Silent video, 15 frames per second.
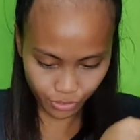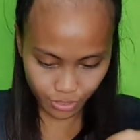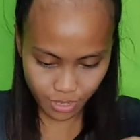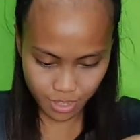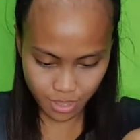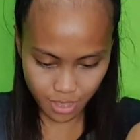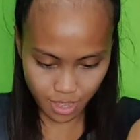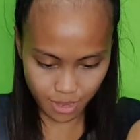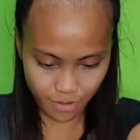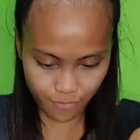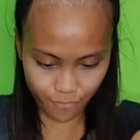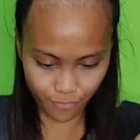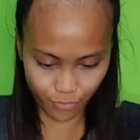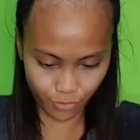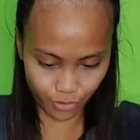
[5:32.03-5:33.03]
and then
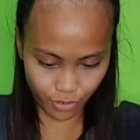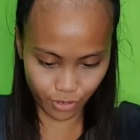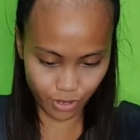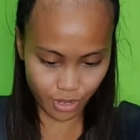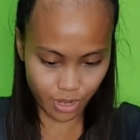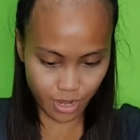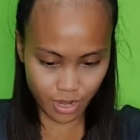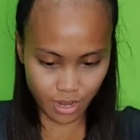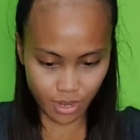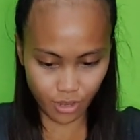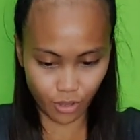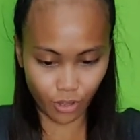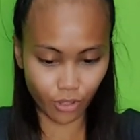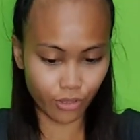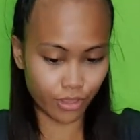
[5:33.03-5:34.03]
for
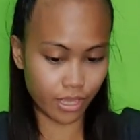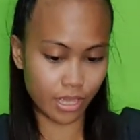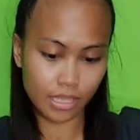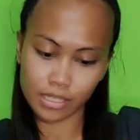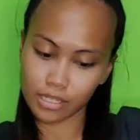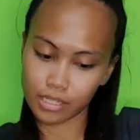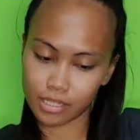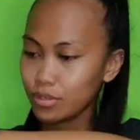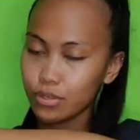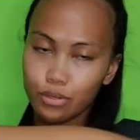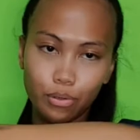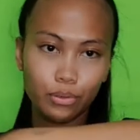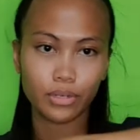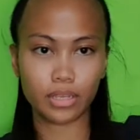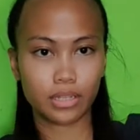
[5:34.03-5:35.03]
all this you
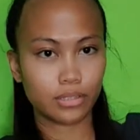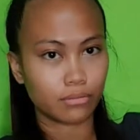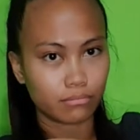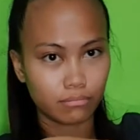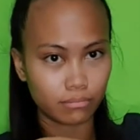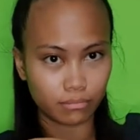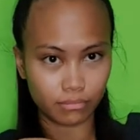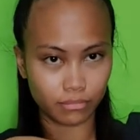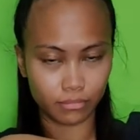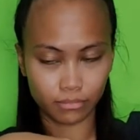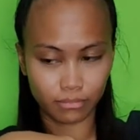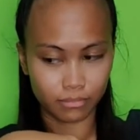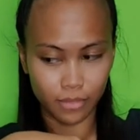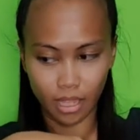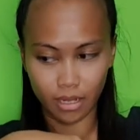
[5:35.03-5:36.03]
don't
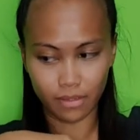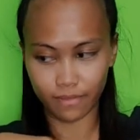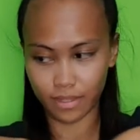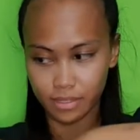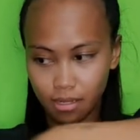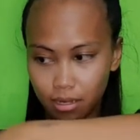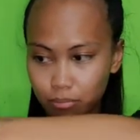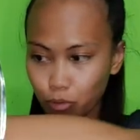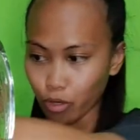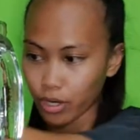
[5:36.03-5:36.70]
need any of these anymore.